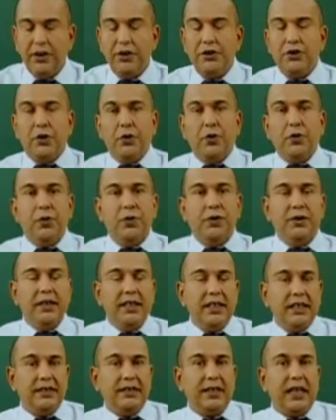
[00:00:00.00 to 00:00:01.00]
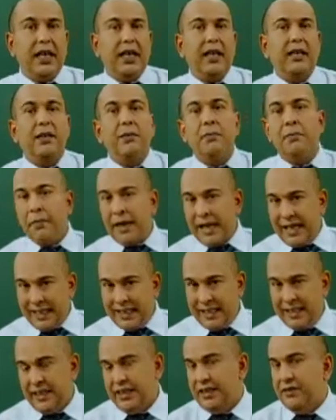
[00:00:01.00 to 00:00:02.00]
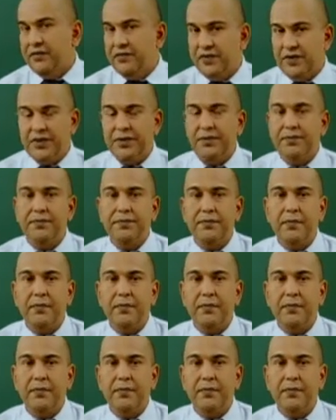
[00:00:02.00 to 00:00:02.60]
So these are the main nerves.